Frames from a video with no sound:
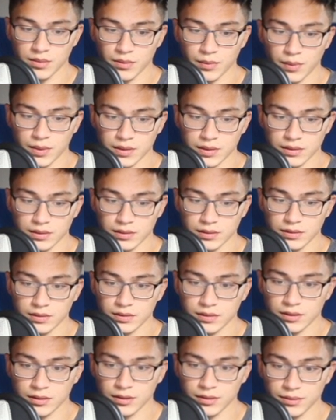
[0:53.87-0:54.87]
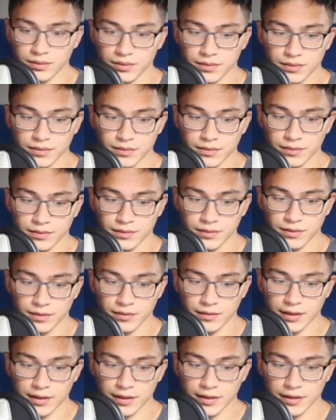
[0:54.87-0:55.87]
1, 2,
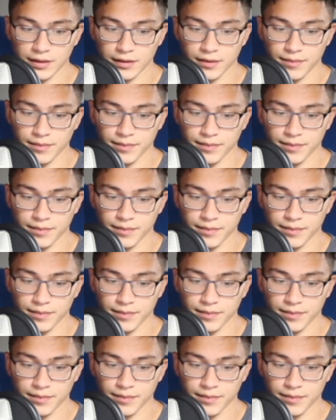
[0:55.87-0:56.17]
right here.